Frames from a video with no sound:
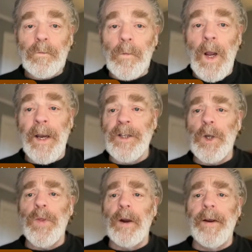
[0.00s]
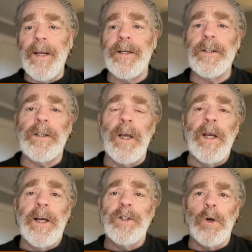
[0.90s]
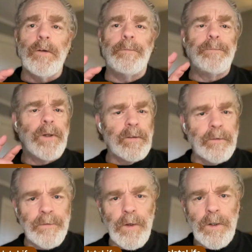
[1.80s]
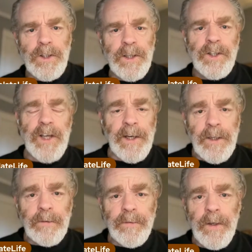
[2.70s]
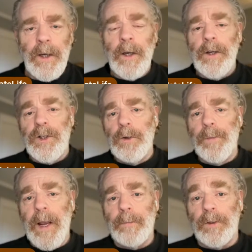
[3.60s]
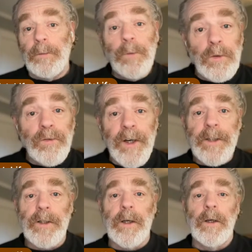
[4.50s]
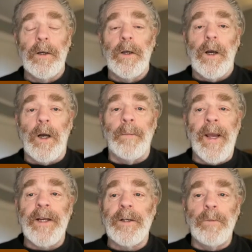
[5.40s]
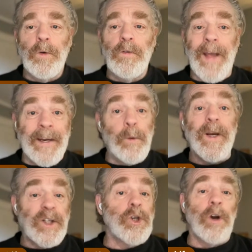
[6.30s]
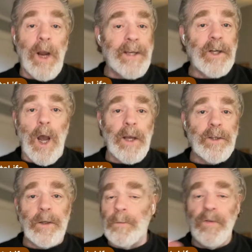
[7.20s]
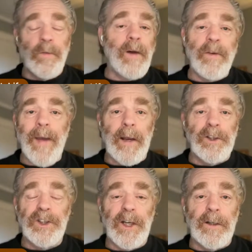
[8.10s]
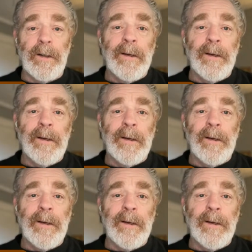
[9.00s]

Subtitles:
Right? And so there is a sort of perverse incentive to be able to move risk and to externalize costs, to move them off the balance sheet.